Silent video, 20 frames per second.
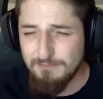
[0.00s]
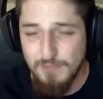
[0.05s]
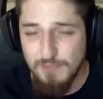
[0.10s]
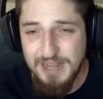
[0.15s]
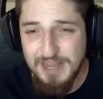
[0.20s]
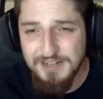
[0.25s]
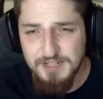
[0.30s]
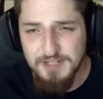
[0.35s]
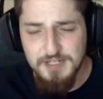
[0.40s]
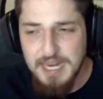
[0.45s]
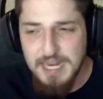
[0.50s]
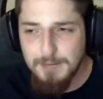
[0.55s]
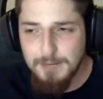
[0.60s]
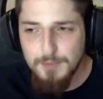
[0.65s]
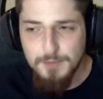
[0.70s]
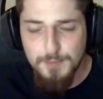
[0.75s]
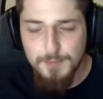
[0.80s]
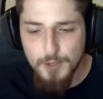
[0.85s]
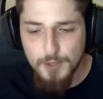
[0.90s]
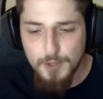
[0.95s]

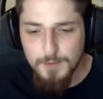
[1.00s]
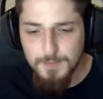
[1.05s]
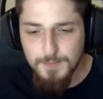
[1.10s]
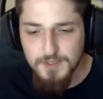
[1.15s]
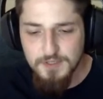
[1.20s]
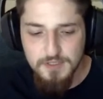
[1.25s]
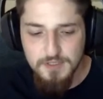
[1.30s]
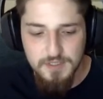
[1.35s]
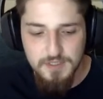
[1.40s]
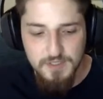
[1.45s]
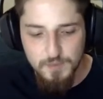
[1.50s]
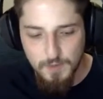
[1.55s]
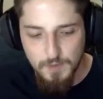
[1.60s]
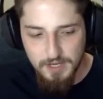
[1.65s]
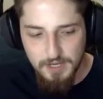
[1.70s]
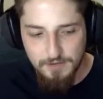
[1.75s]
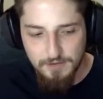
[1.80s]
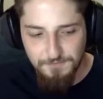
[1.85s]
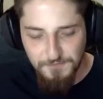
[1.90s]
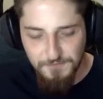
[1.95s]
entertainment purposes, where